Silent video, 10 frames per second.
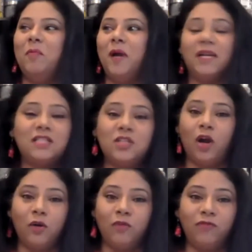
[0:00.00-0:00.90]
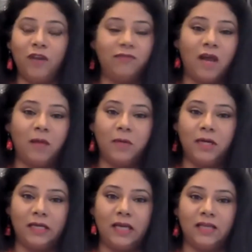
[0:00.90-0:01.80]
But not good for
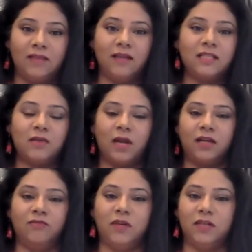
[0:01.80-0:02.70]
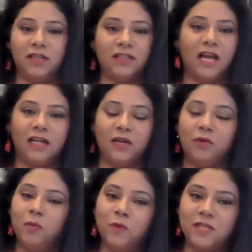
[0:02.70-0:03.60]
environment in any way, so I converted that
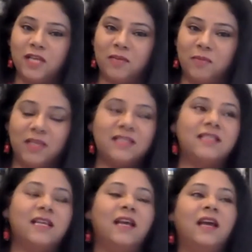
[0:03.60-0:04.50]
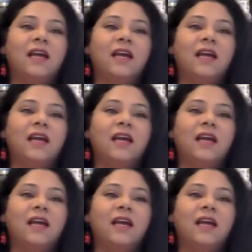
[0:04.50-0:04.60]
into a mosaic piece.